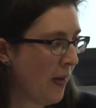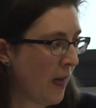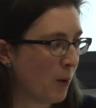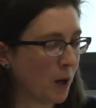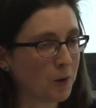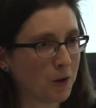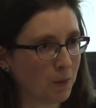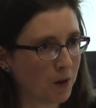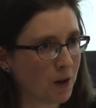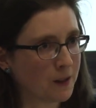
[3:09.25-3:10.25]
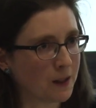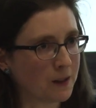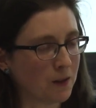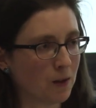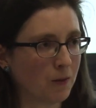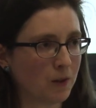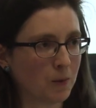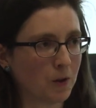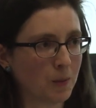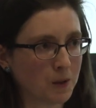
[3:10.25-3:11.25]
And when I'm talking about context here, often I'm
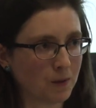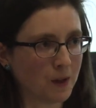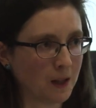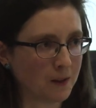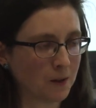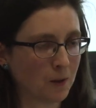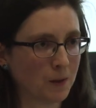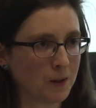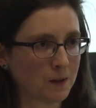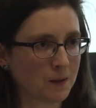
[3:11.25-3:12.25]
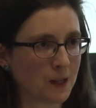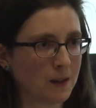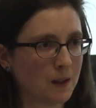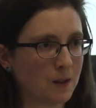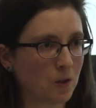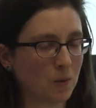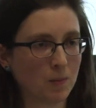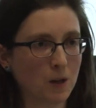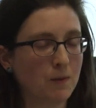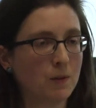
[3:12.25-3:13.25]
talking about different health service settings, or
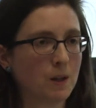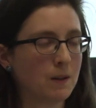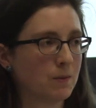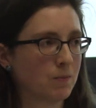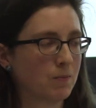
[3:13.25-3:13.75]
even as